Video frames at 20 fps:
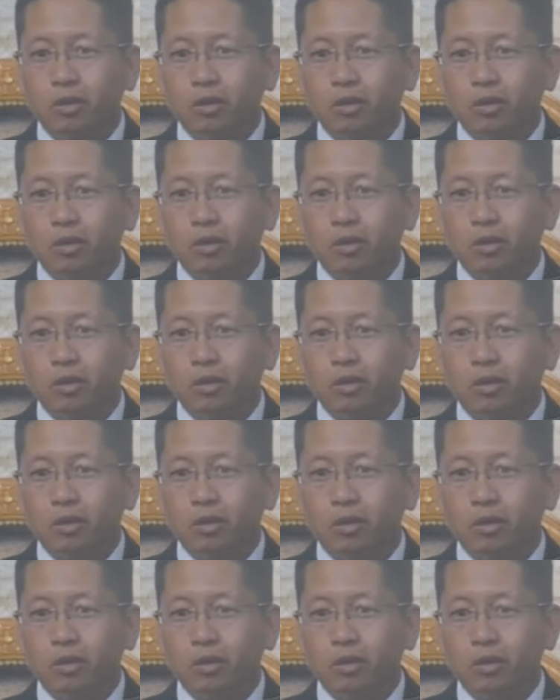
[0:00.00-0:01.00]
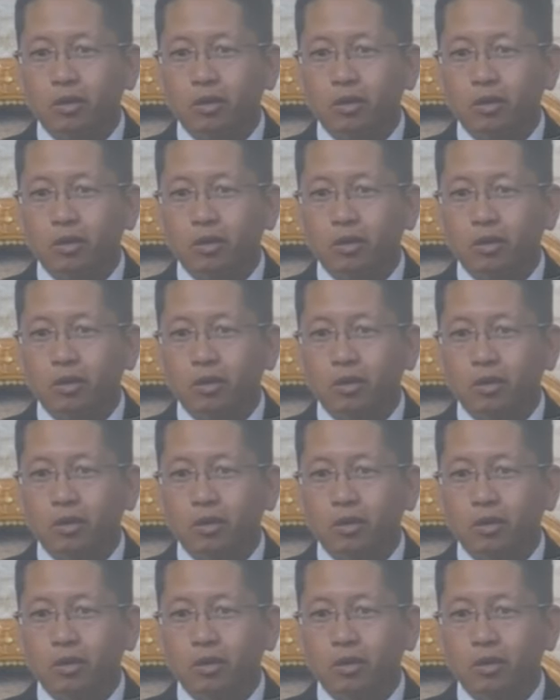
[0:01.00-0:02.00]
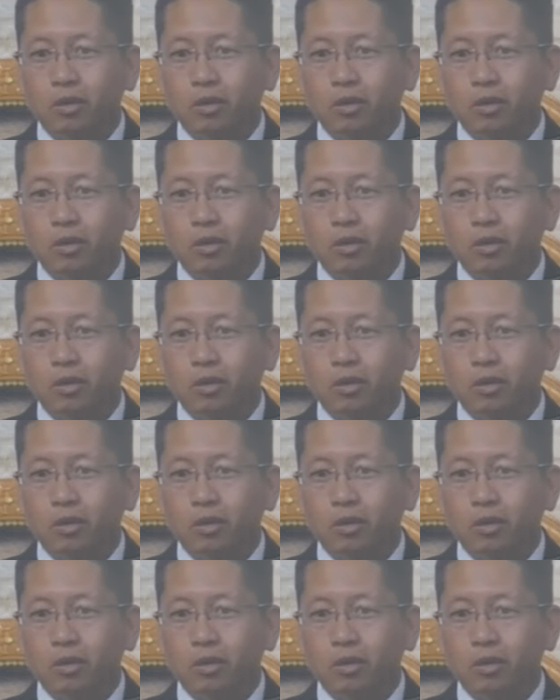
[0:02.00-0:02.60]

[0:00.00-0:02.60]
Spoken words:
[no speech]